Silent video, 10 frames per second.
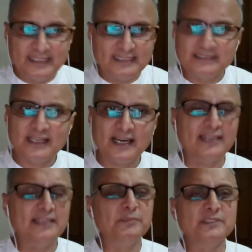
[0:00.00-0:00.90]
It is
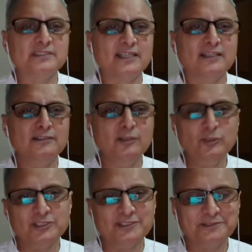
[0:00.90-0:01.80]
highly mistaken
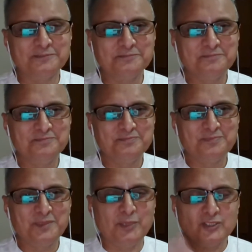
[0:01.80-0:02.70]
notion.
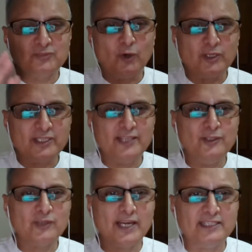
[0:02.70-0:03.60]
Because what can
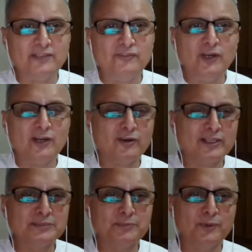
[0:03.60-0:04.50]
you write if you are not
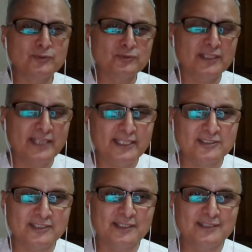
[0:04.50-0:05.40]
exposed to the
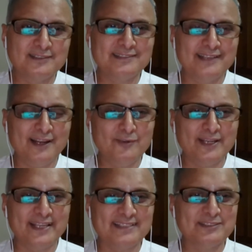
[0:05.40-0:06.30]
nature, the
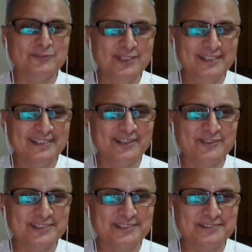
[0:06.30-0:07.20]
surroundings, the world
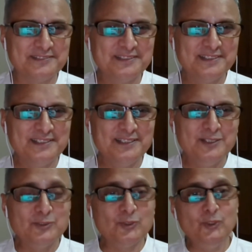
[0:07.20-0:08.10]
around you?
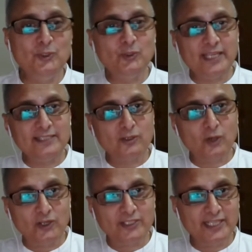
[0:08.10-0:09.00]
So you take the
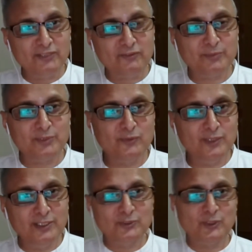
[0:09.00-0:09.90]
content from the
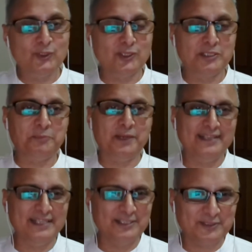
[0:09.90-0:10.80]
world, so you're
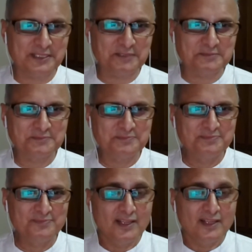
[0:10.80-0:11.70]
dependent on them.
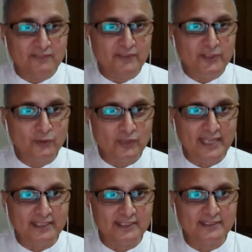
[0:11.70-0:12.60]
Then when you
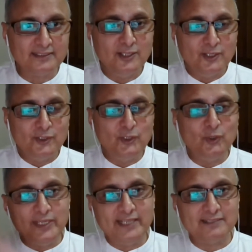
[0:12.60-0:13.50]
write it,
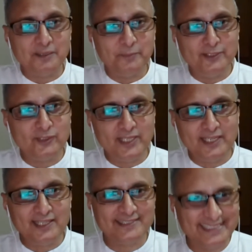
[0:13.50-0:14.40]
you need somebody to
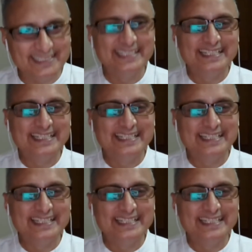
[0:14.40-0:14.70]
read it.